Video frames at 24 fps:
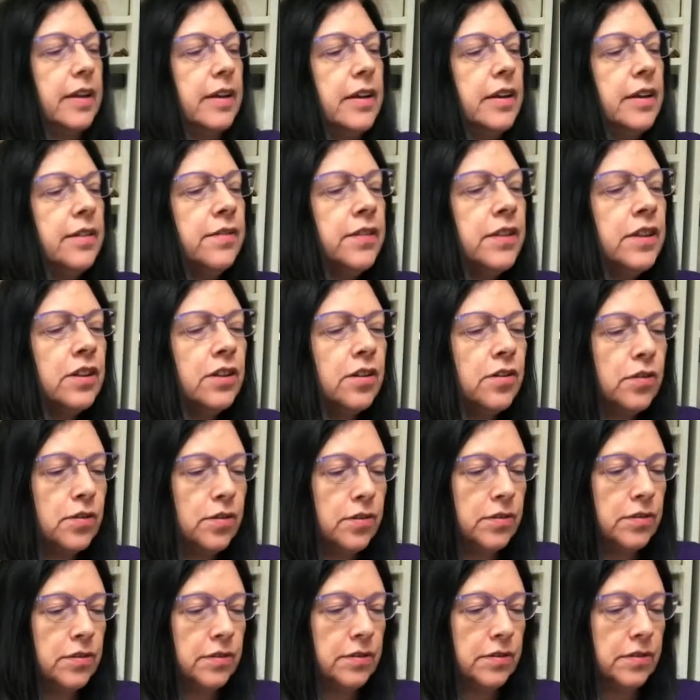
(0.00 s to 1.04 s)
Even
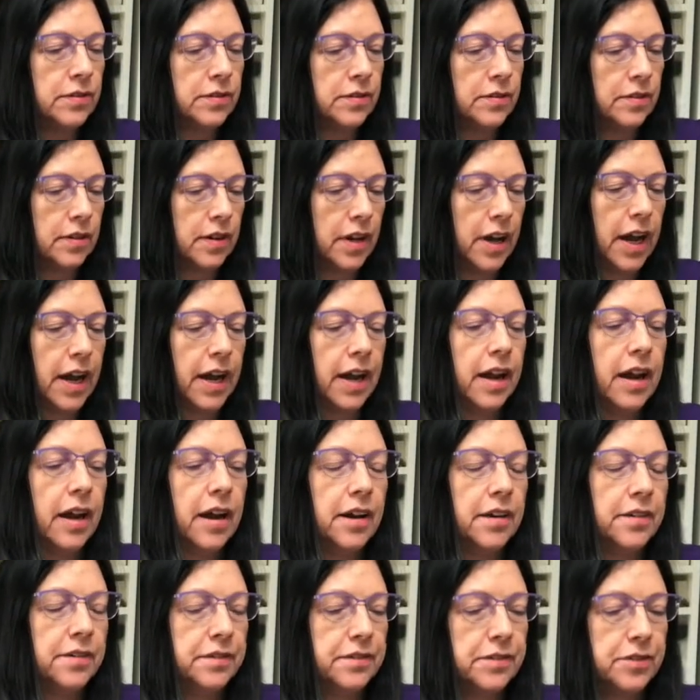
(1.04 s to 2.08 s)
though I
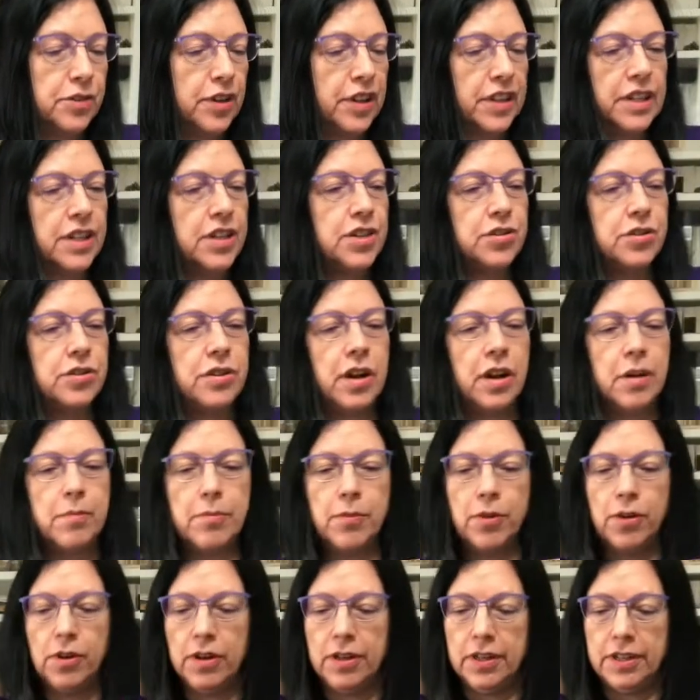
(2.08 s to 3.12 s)
have traditional
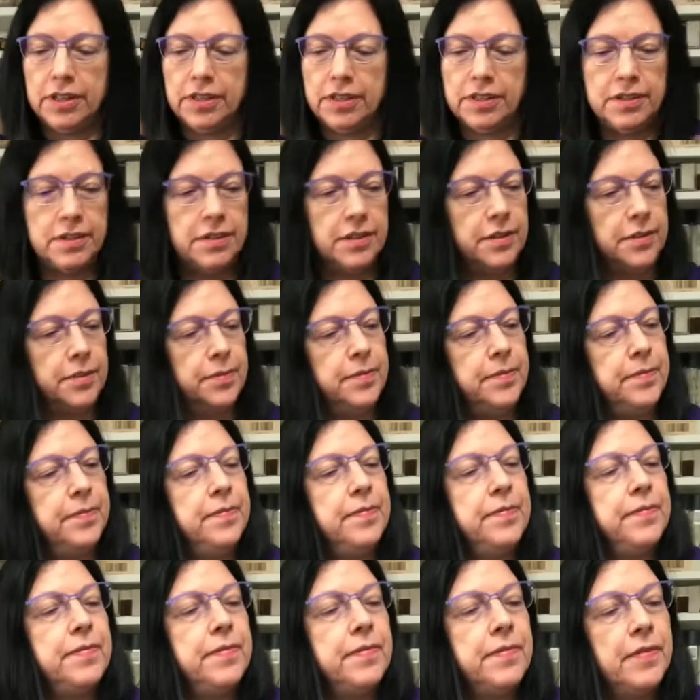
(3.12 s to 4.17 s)
mullets,
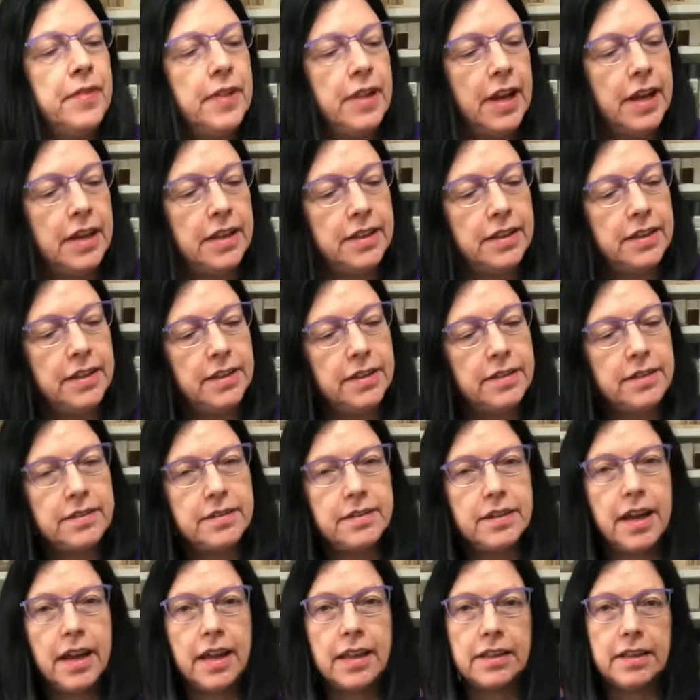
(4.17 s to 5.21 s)
like
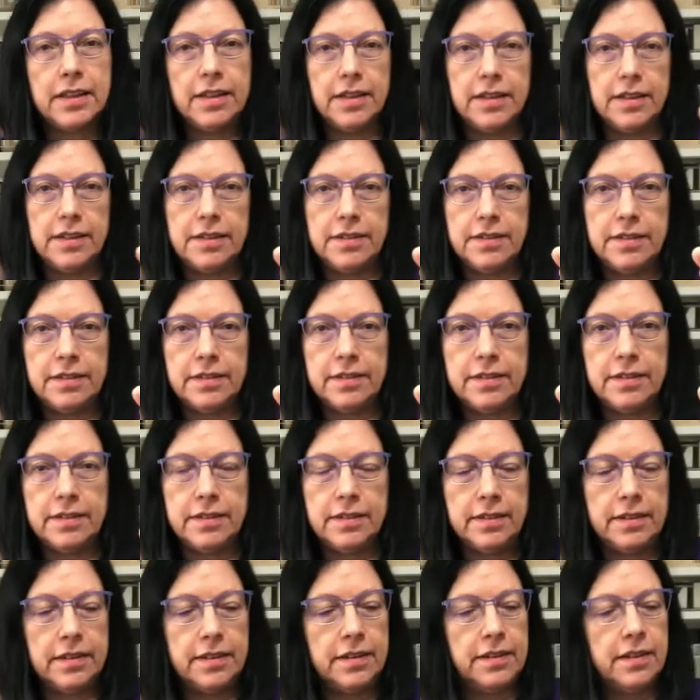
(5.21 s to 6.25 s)
this and this,
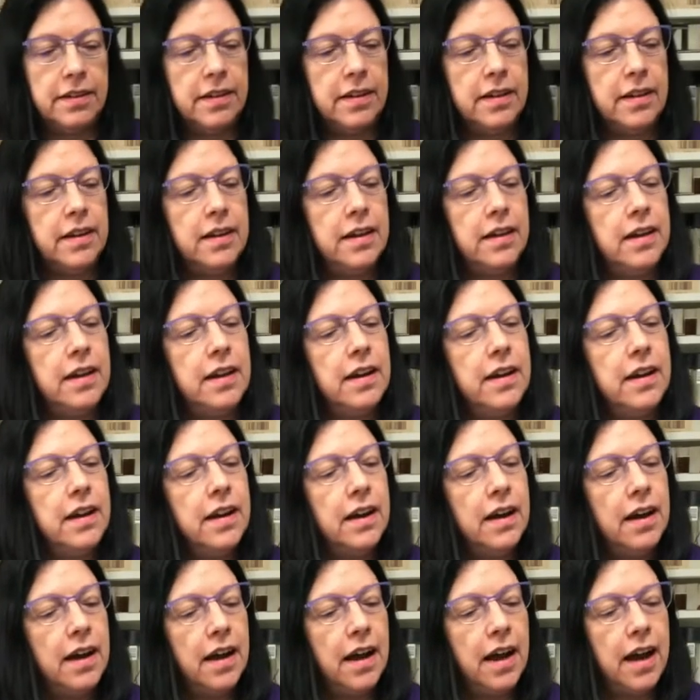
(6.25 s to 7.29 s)

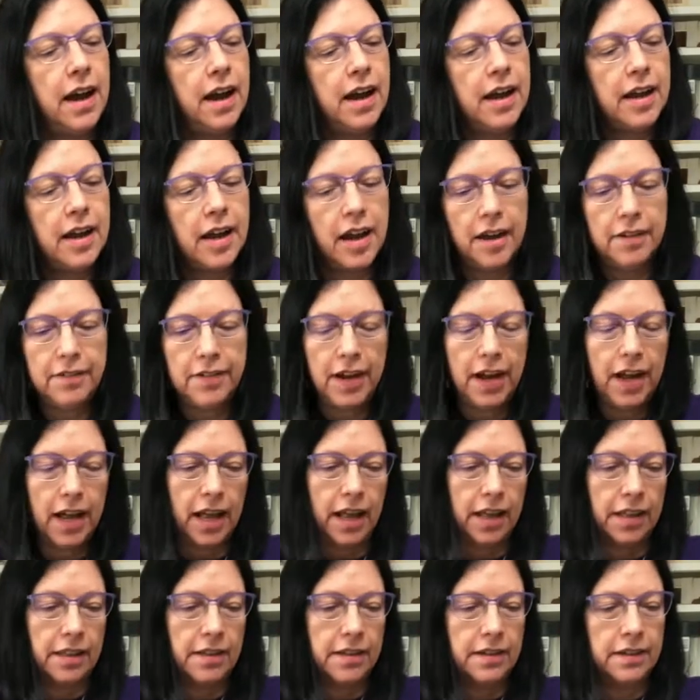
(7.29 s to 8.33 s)
I have
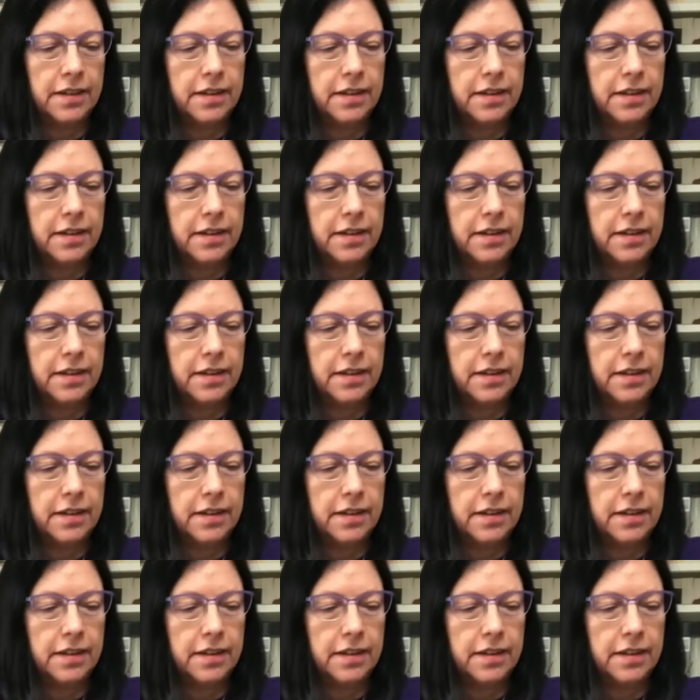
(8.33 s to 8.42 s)
had